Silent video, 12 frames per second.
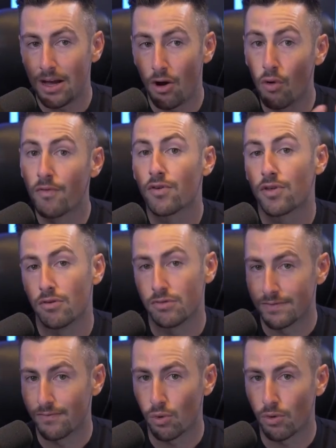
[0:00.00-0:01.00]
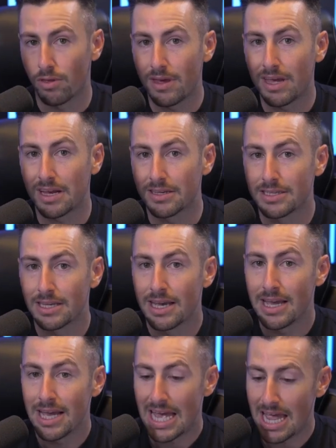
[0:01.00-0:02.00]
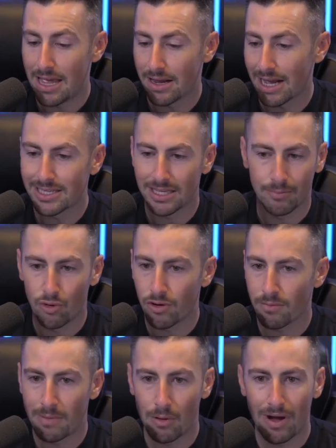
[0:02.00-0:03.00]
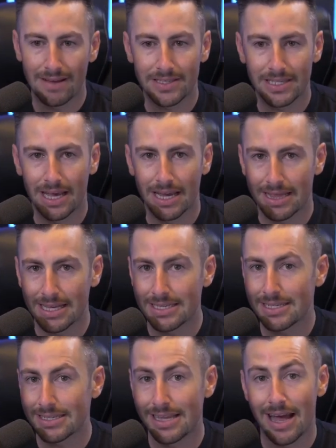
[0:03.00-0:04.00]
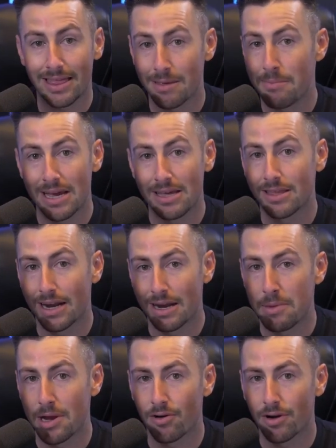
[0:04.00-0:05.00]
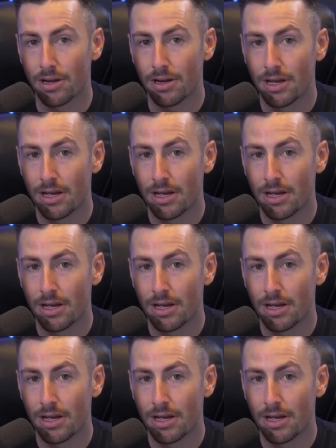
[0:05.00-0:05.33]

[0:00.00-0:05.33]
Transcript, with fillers: over those four things. And it got to the point where my wife's like, this is not the man that I married.